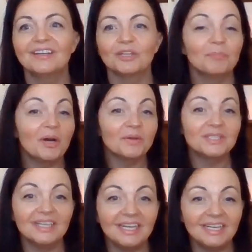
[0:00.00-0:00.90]
or to
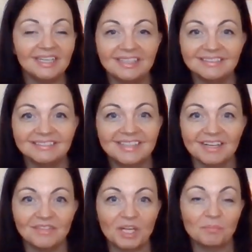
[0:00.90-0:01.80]
post in any
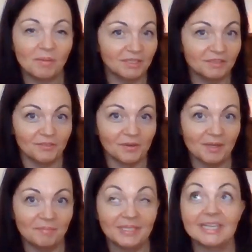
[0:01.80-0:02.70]
kind of like public
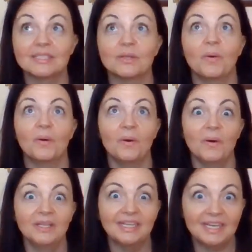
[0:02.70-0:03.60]
forum because
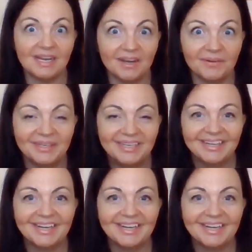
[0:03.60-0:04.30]
holy cow,